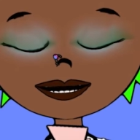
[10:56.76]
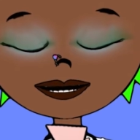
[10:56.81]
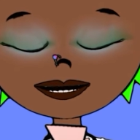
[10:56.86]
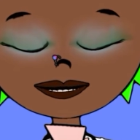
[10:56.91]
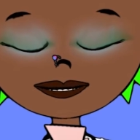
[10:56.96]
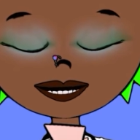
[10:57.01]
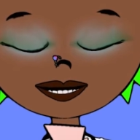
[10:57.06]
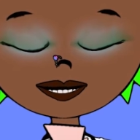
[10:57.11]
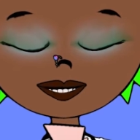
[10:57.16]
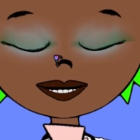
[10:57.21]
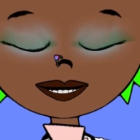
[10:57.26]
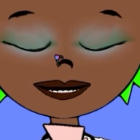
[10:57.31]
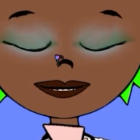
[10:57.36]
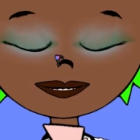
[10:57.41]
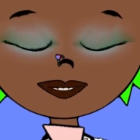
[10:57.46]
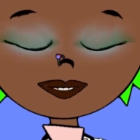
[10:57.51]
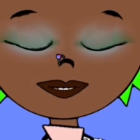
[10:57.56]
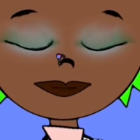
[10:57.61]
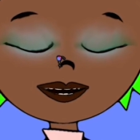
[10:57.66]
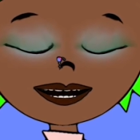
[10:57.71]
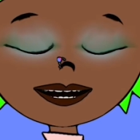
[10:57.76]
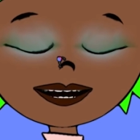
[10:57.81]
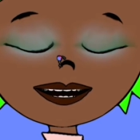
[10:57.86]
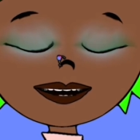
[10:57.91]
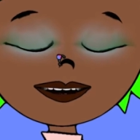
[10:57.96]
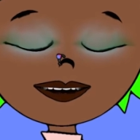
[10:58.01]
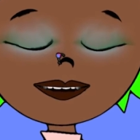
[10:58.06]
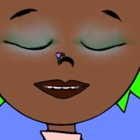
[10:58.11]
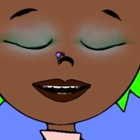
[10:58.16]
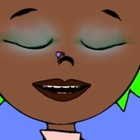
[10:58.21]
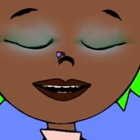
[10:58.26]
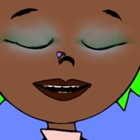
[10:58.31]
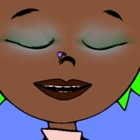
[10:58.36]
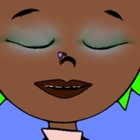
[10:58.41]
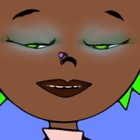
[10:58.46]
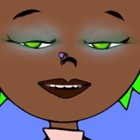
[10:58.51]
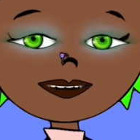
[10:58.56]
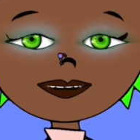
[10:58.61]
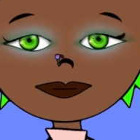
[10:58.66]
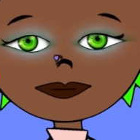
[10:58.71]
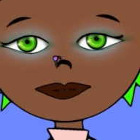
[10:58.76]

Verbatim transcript: think you should try it and let me know.